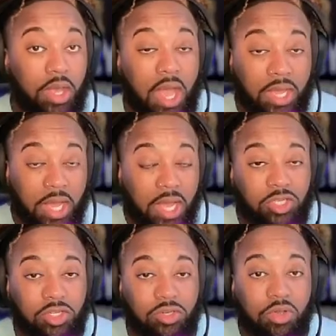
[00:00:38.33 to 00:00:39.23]
I got
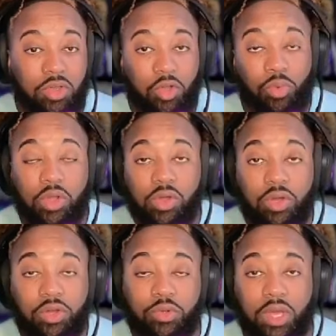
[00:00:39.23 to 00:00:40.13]
you. We're going to
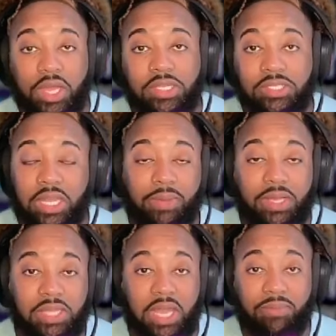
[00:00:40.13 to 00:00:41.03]
do a step by
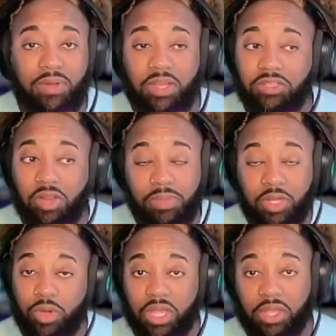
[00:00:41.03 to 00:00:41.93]
step. It's going to be
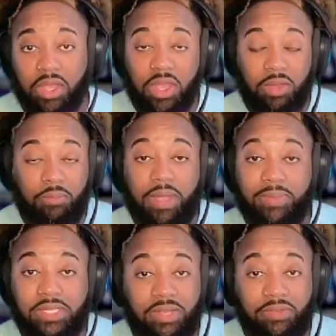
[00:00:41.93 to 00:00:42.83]
quick,
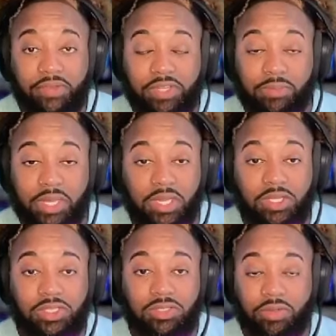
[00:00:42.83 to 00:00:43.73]
maybe 10, 15 minutes.